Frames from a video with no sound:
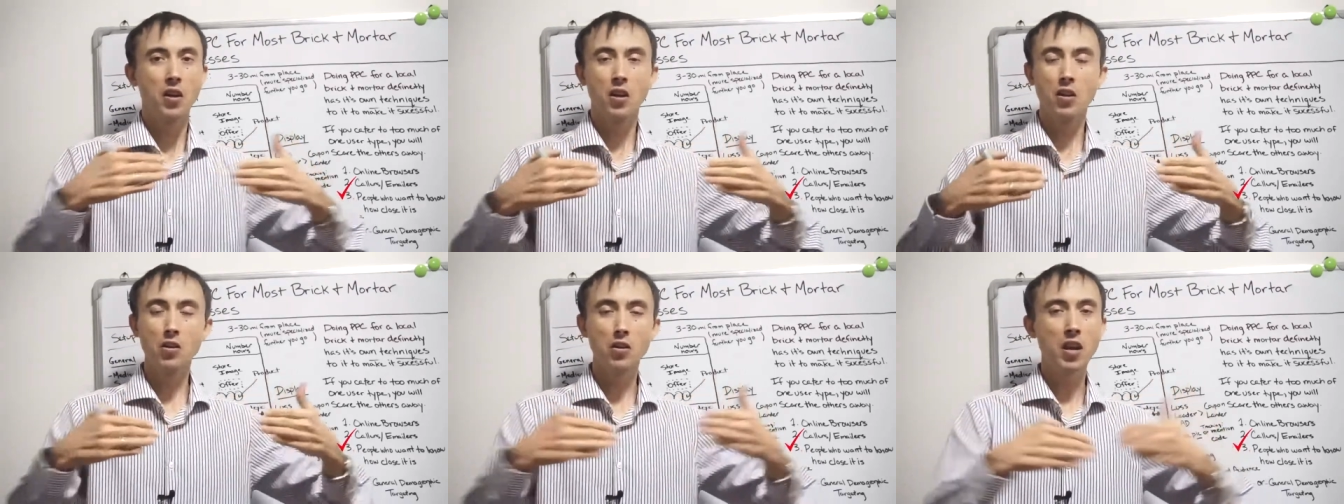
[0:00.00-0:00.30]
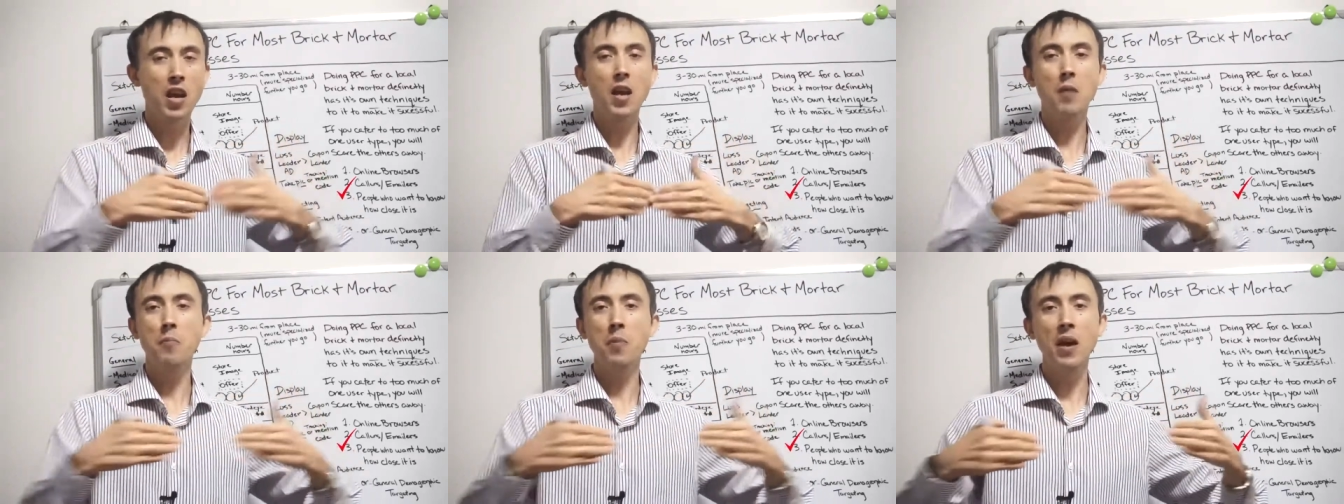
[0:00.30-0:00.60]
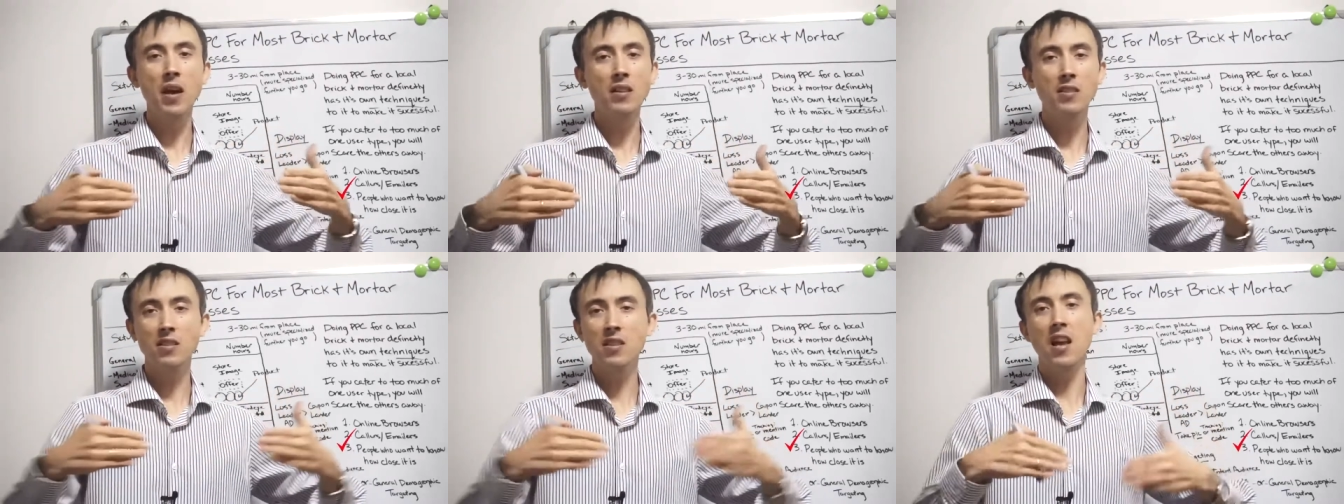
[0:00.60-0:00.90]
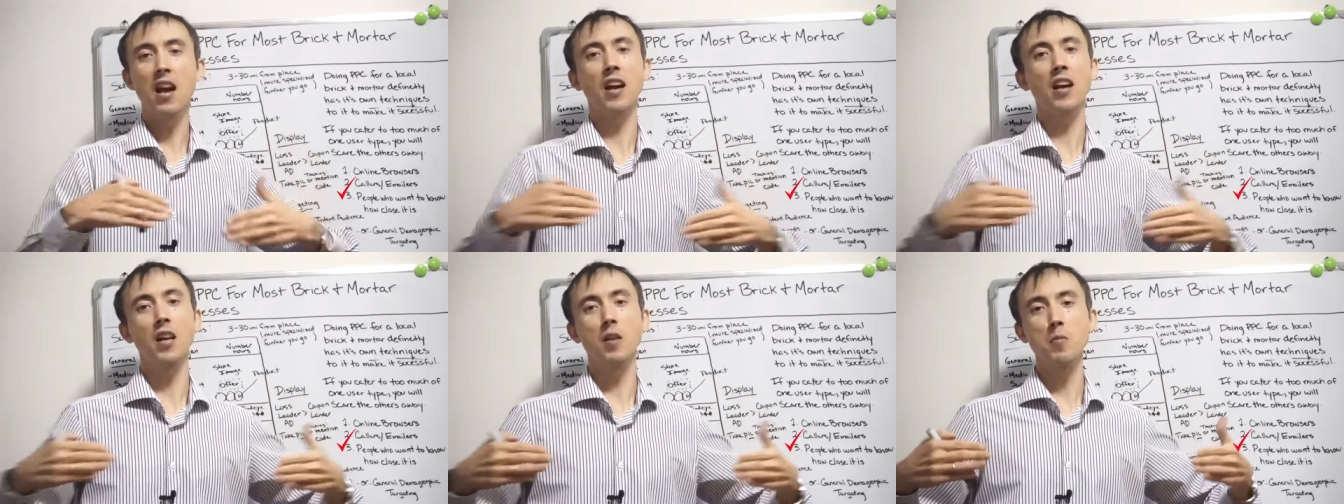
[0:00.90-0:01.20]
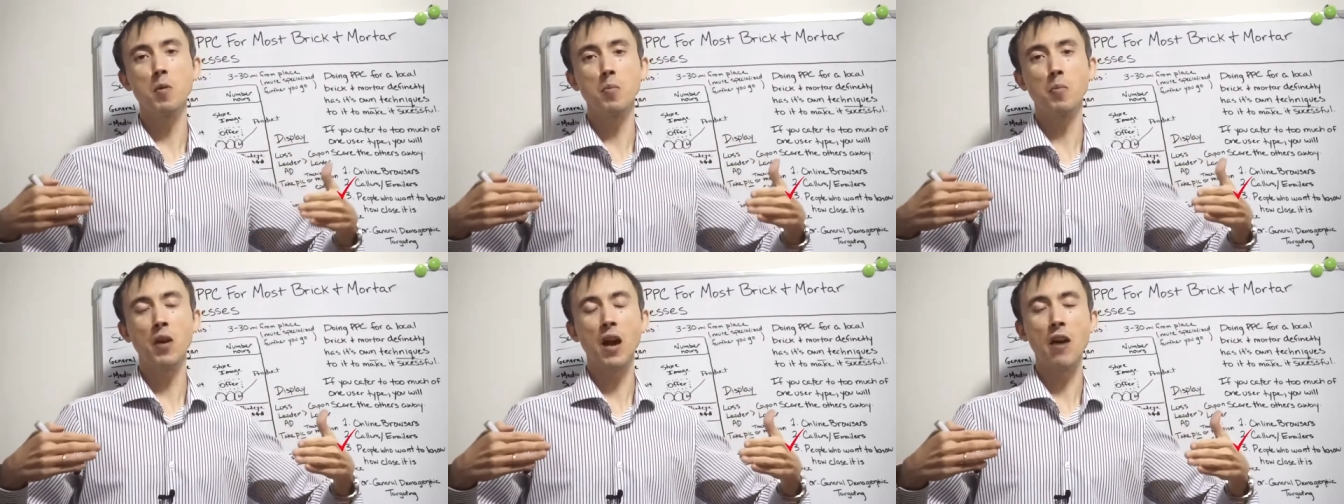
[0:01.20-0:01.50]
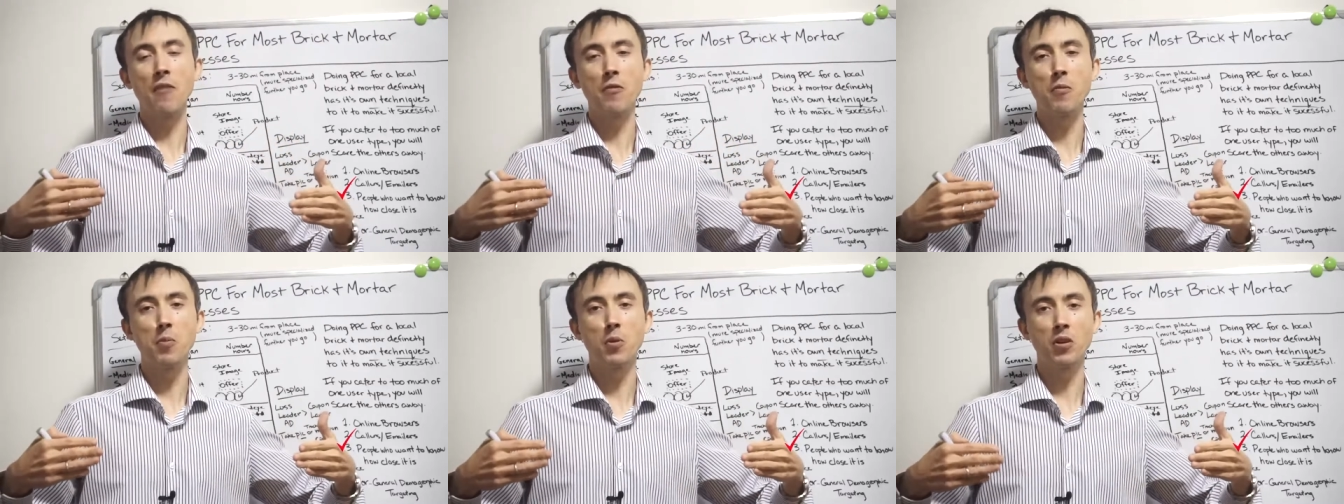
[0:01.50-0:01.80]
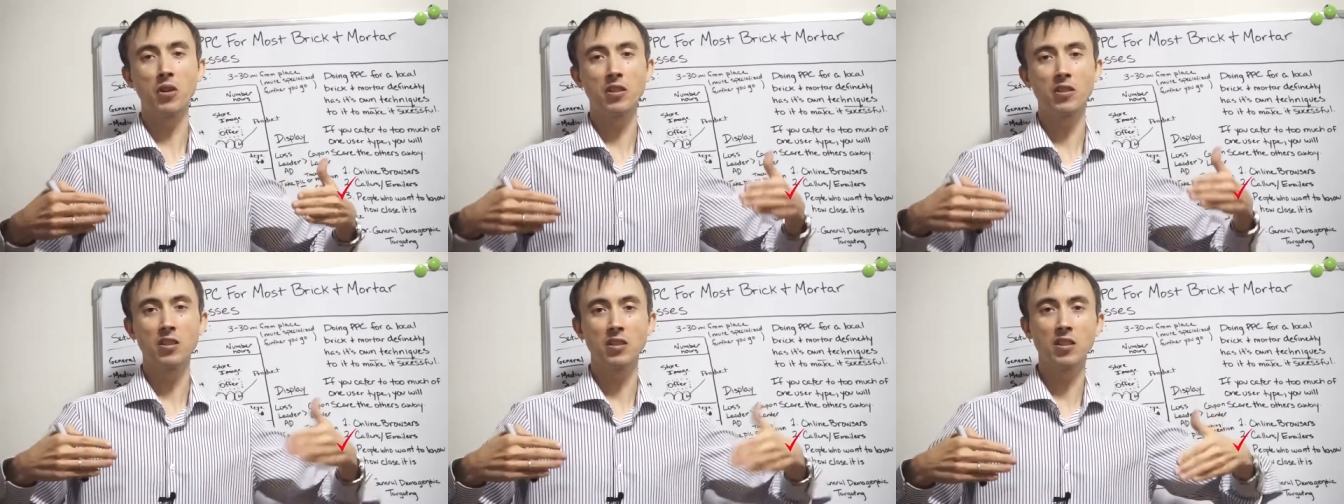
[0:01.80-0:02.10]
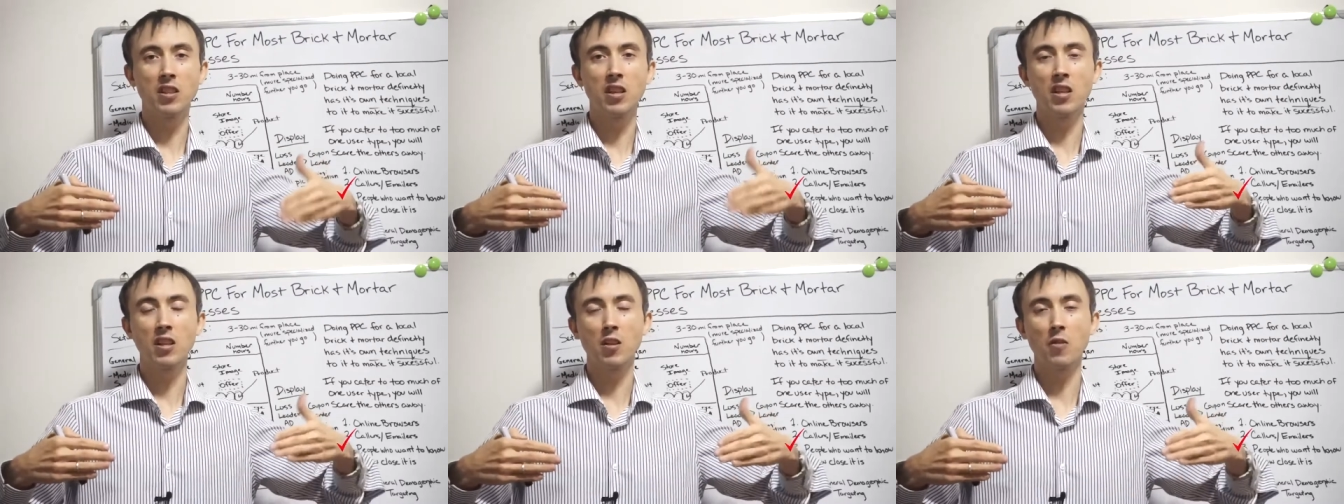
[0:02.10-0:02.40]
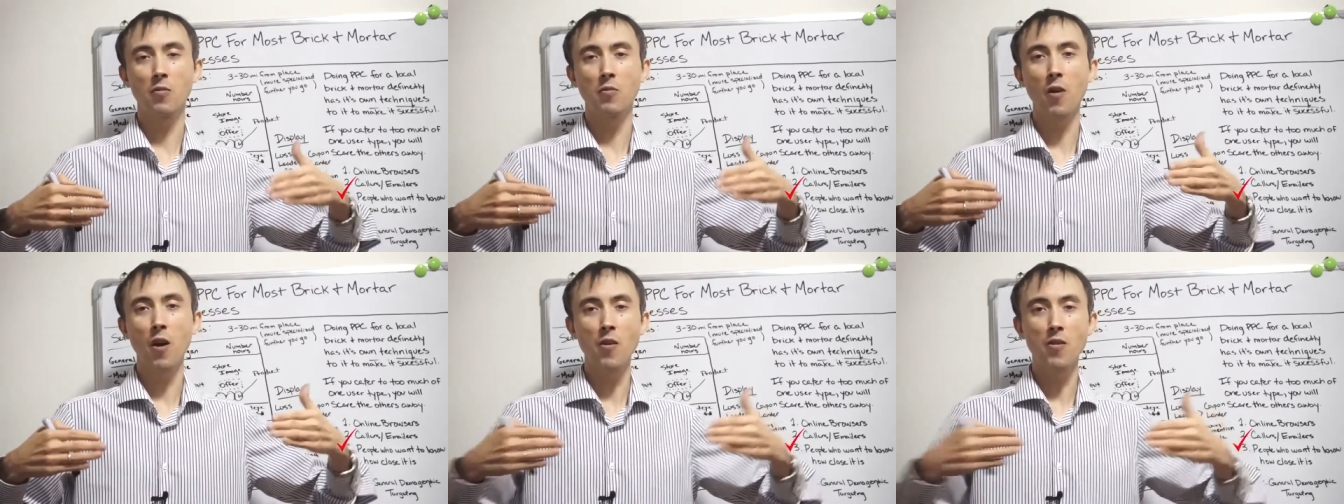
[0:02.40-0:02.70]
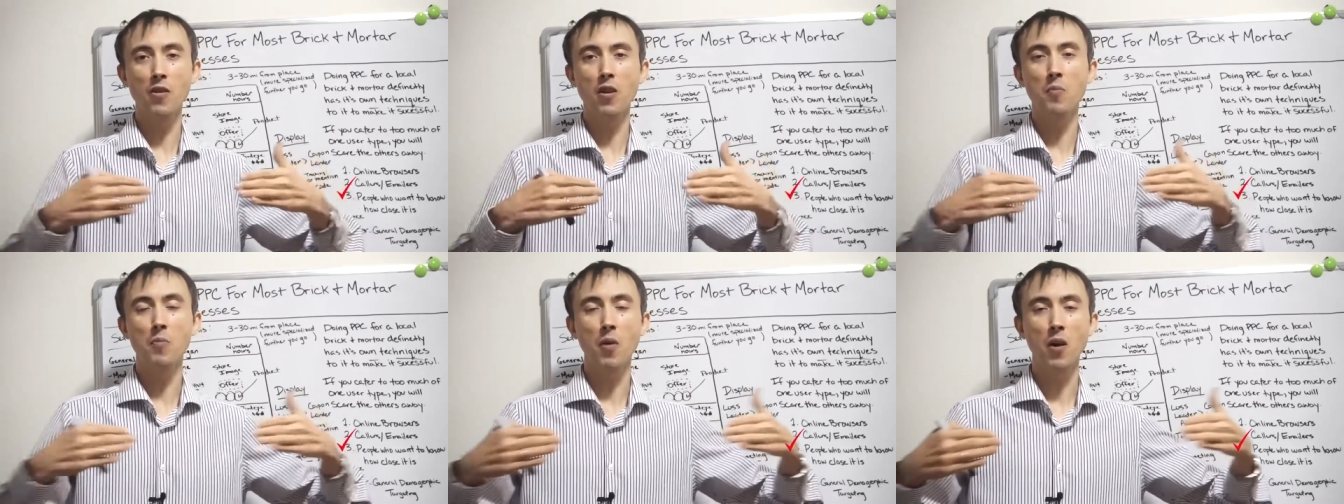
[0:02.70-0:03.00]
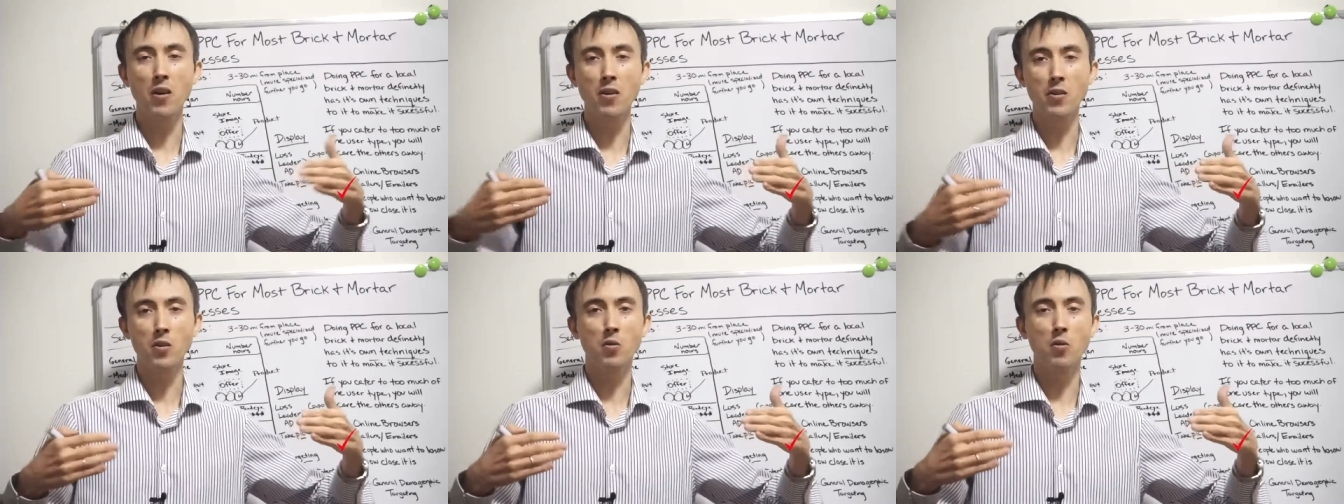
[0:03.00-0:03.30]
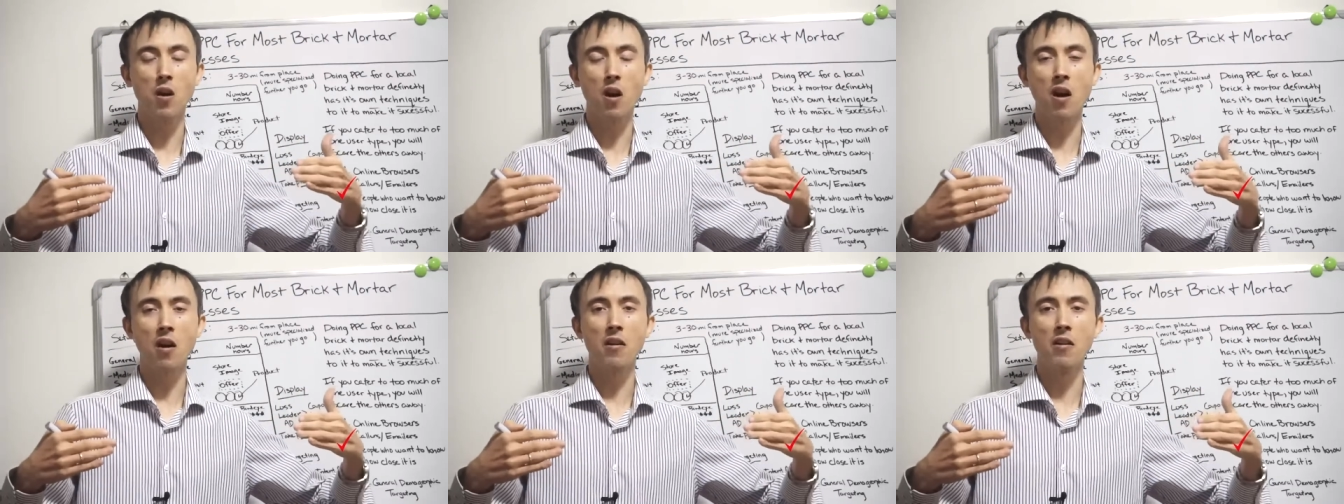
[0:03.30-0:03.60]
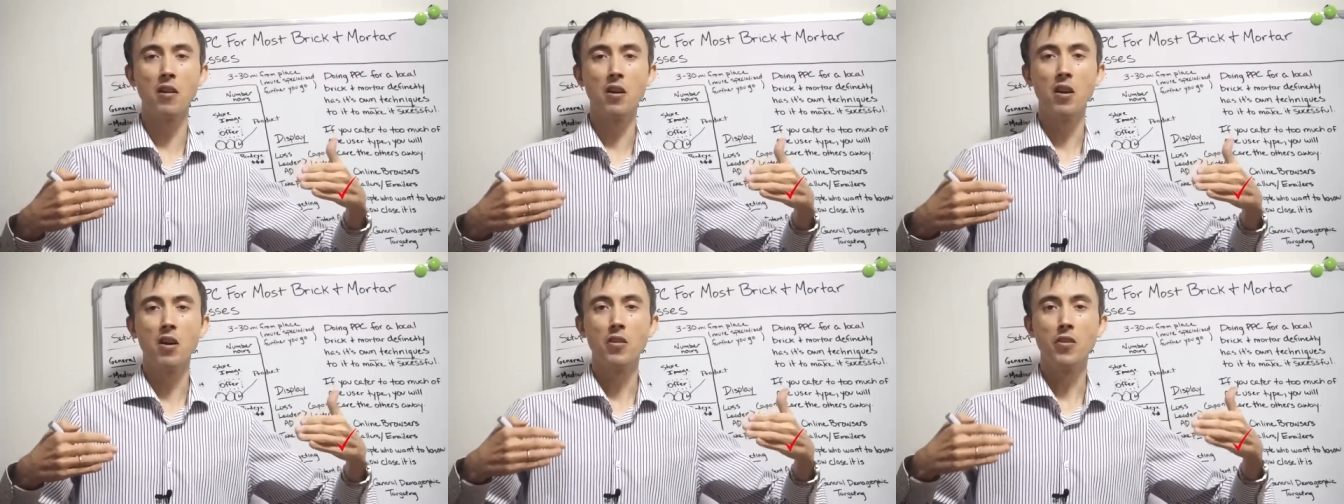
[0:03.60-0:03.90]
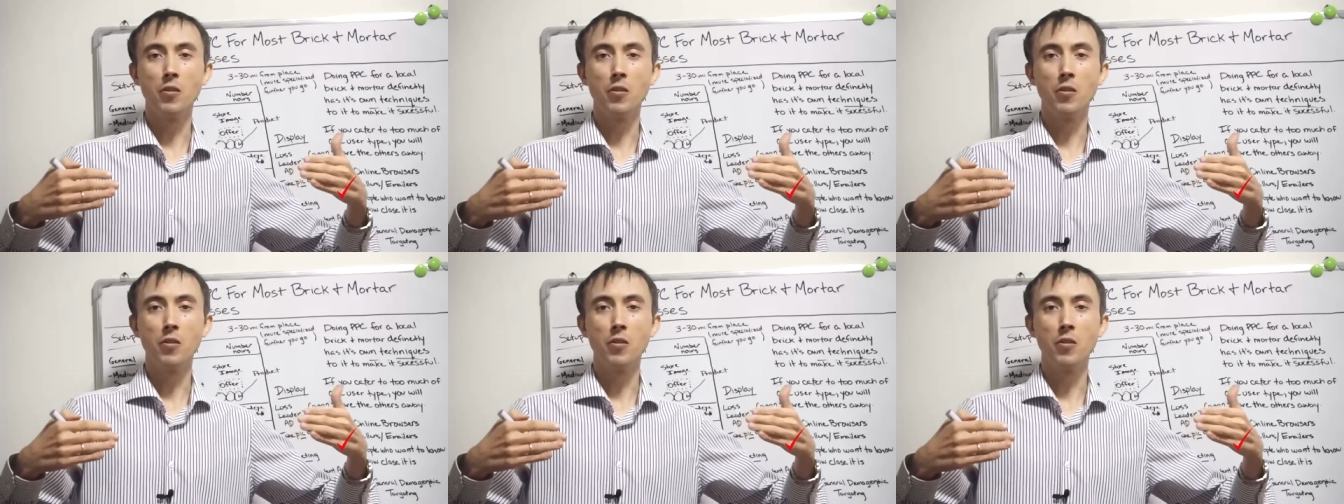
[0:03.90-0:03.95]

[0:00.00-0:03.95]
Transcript: your campaign's not going to be profitable, because it's the farther apart you are,